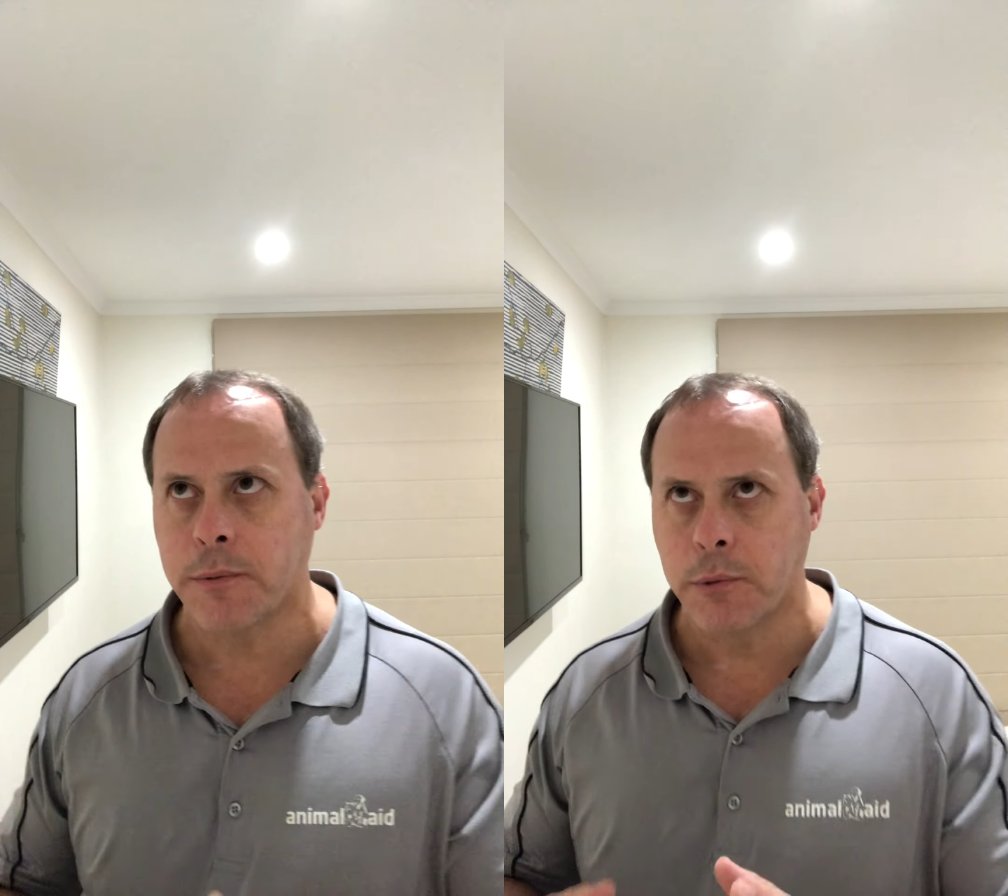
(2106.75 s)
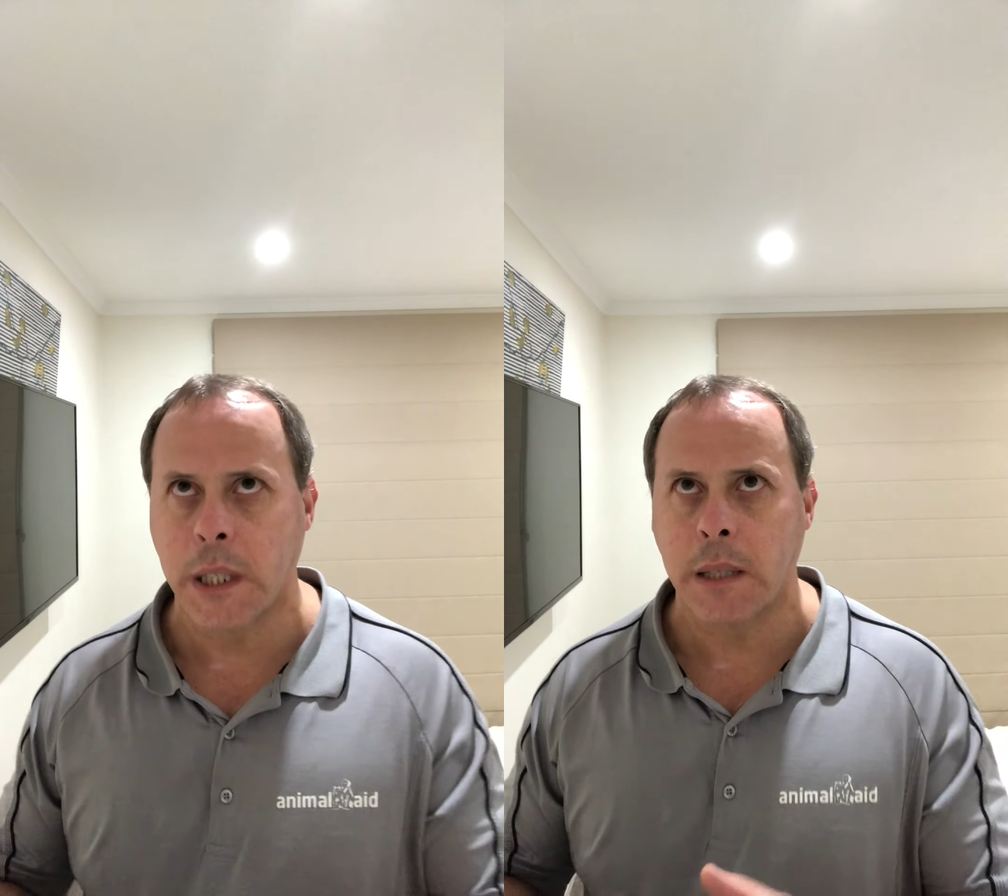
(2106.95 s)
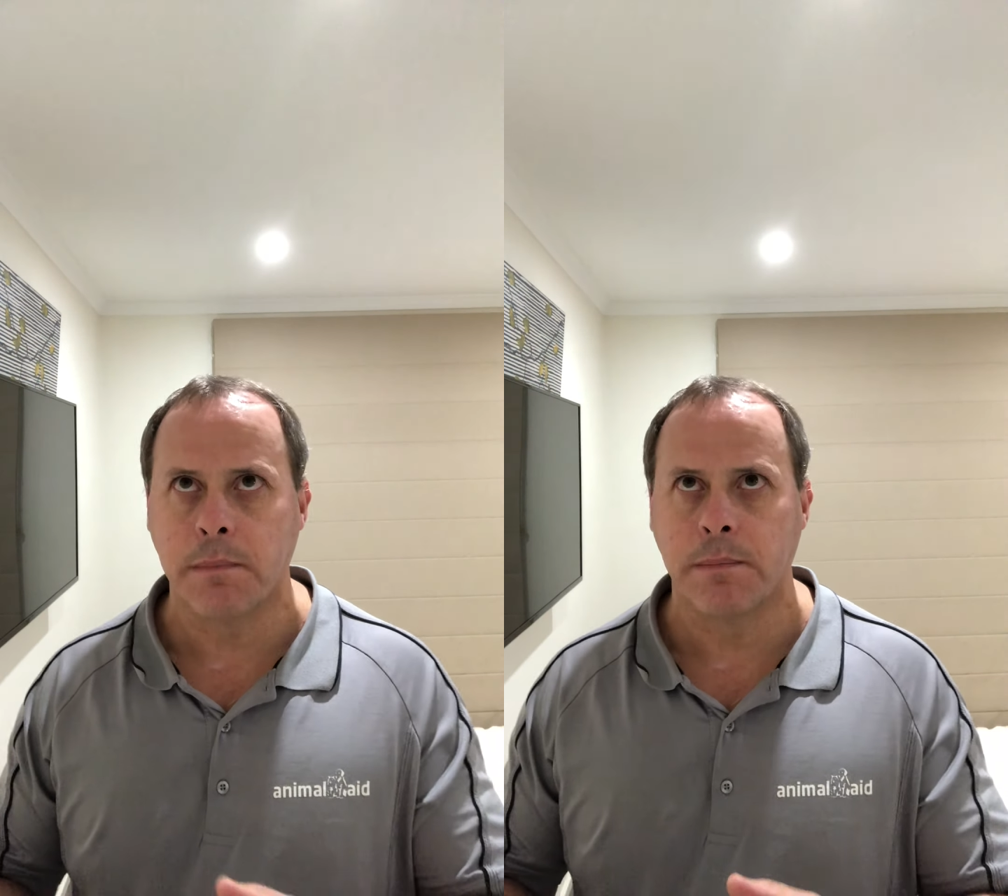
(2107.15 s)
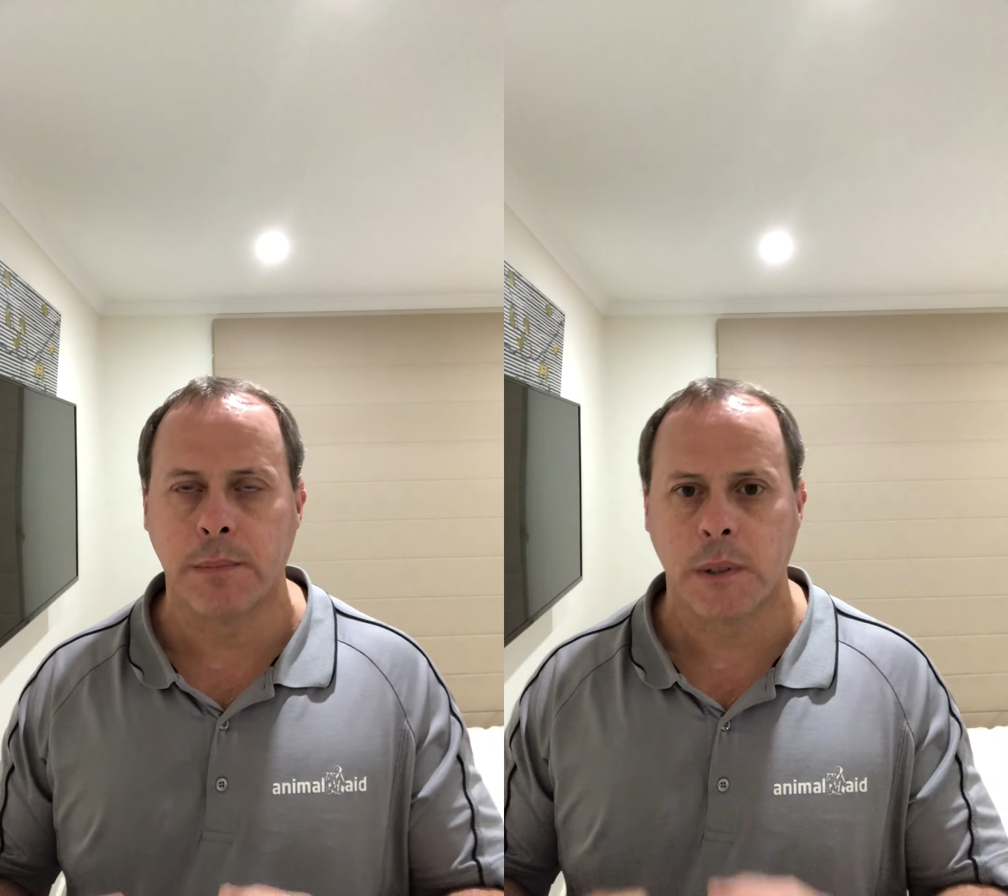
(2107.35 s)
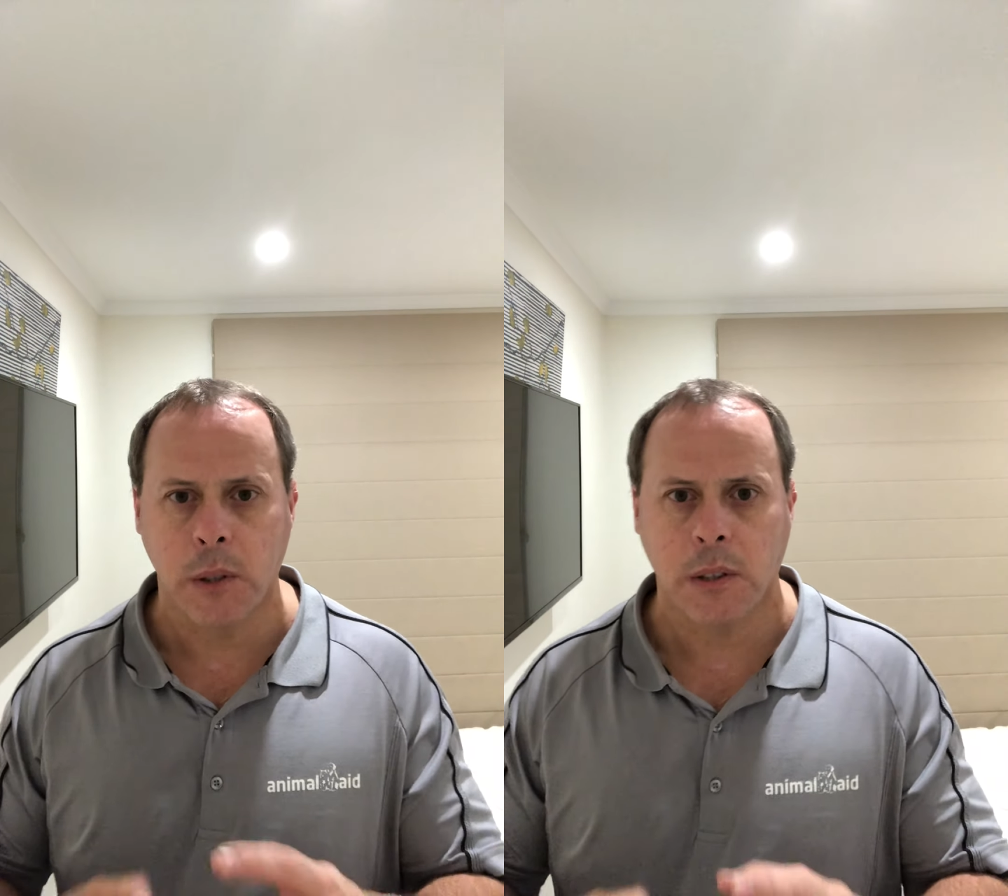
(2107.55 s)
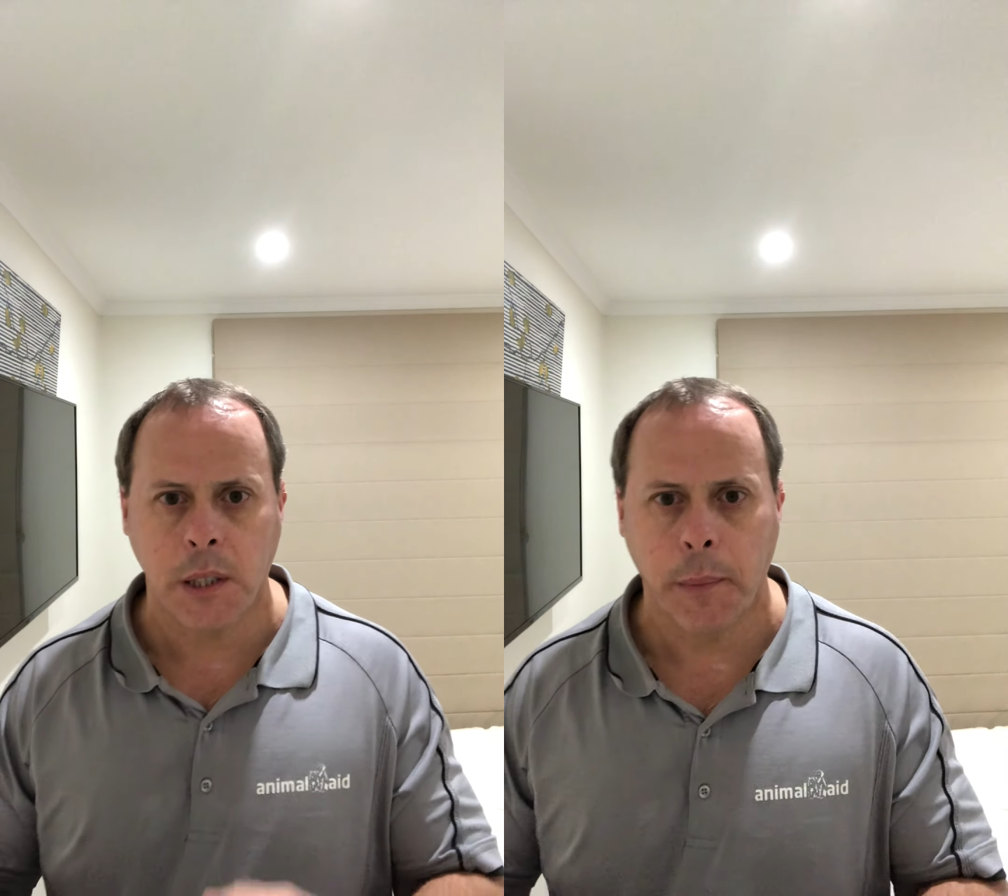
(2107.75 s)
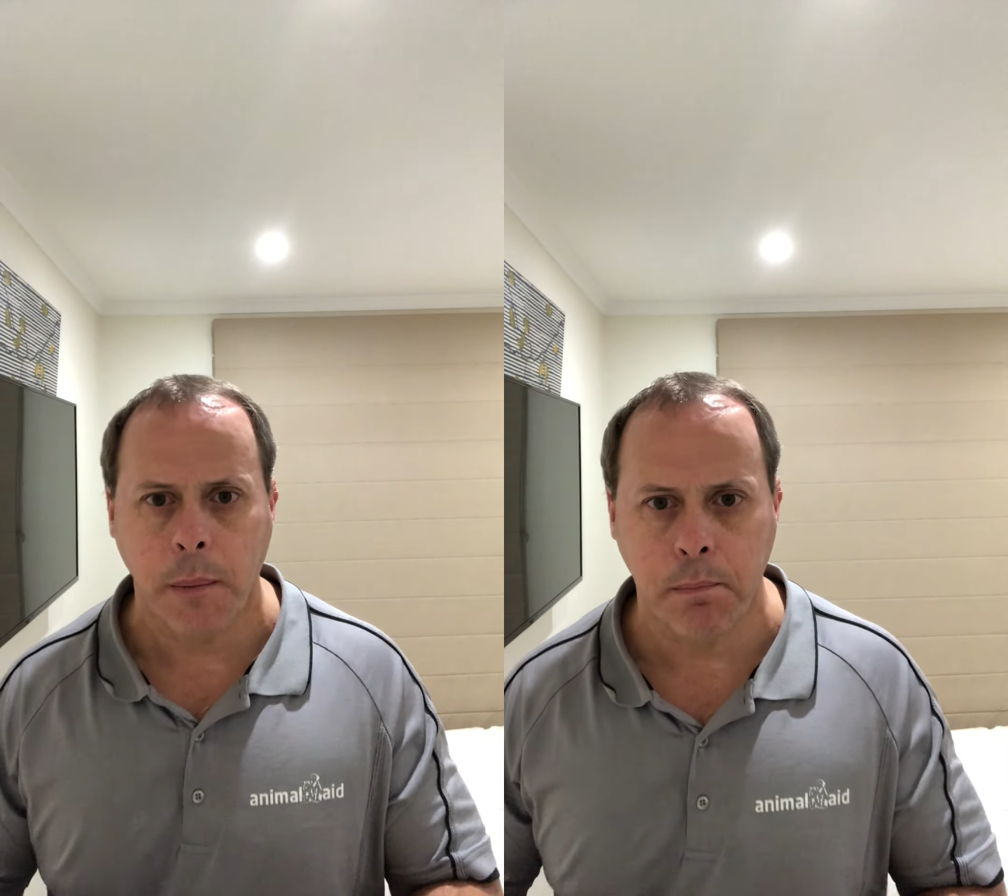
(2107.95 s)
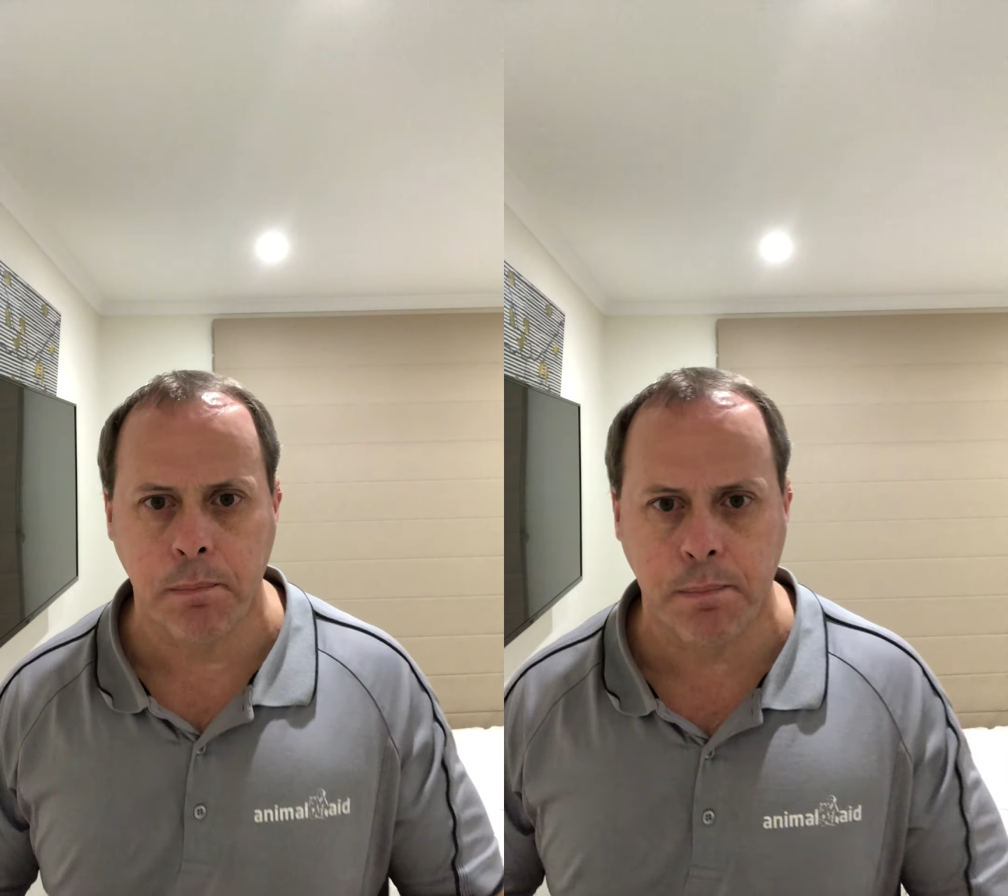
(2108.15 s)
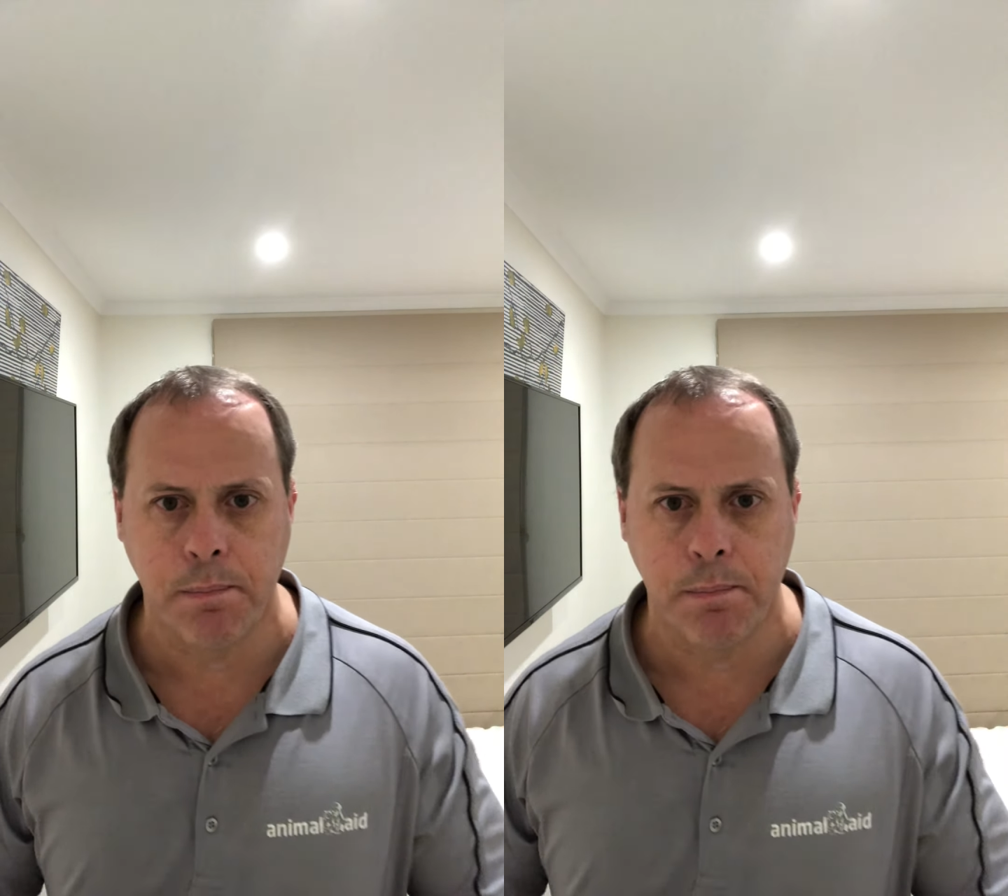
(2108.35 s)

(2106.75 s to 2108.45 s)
really got something